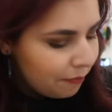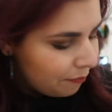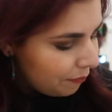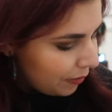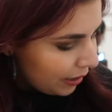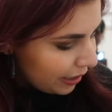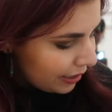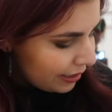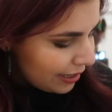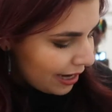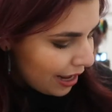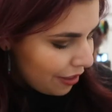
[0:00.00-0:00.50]

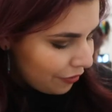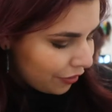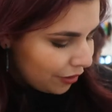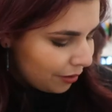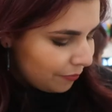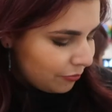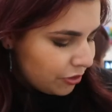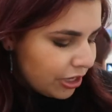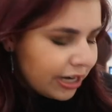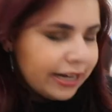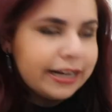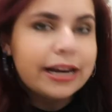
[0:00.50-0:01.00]
But now that
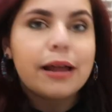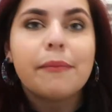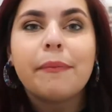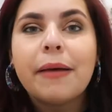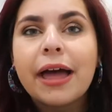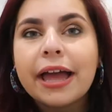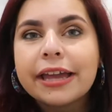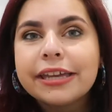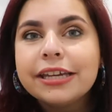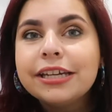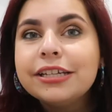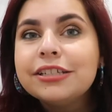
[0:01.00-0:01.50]
I'm trying to get
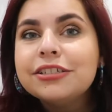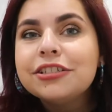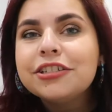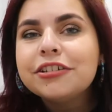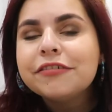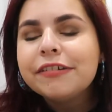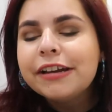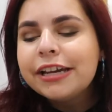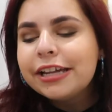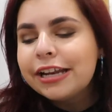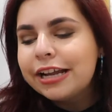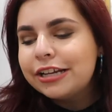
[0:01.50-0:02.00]
back into
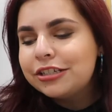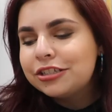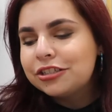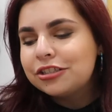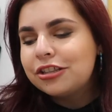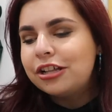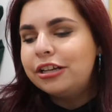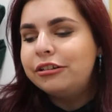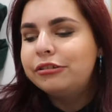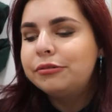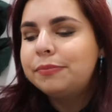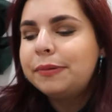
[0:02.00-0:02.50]
it, I just
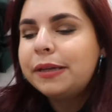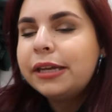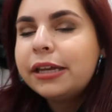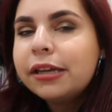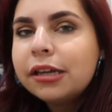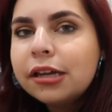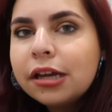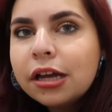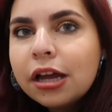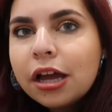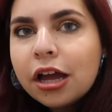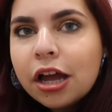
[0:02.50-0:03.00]
thought it would be
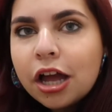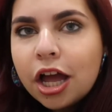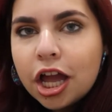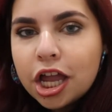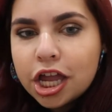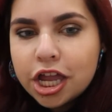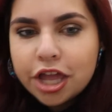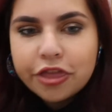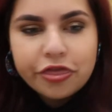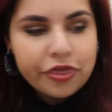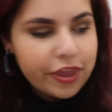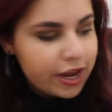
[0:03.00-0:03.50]
a
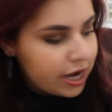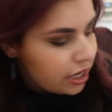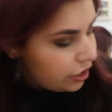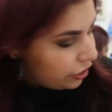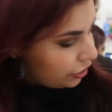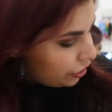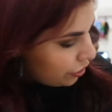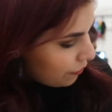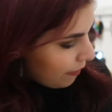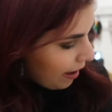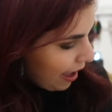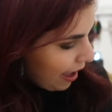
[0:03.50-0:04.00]
good thing to